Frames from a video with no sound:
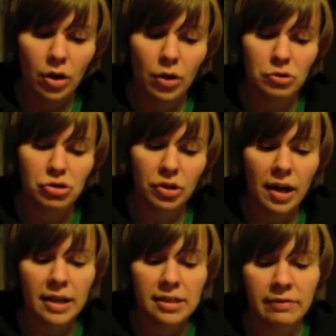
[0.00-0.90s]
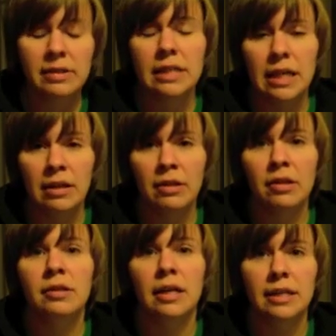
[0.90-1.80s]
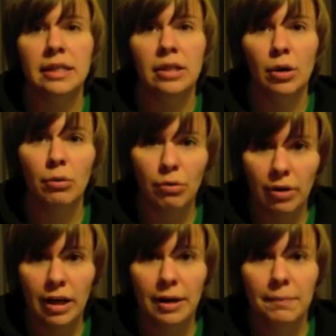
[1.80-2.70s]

on July 17, 1903.